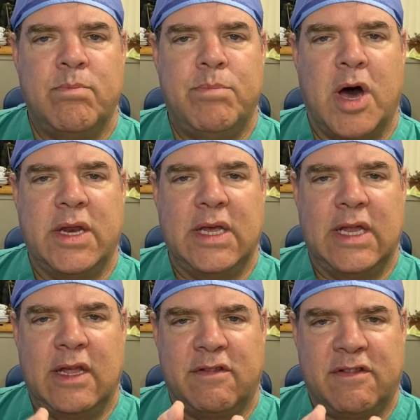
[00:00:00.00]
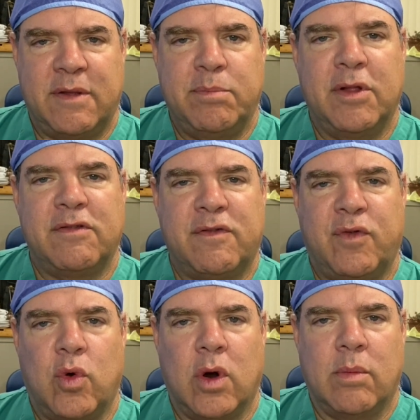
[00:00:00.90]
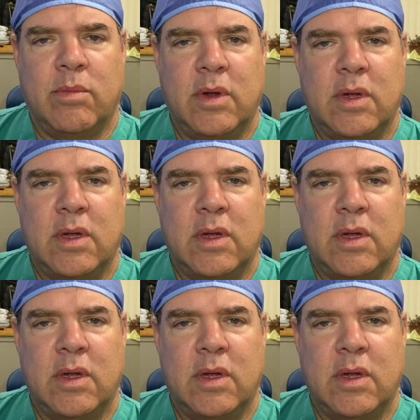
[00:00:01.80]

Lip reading: but in its simplest form,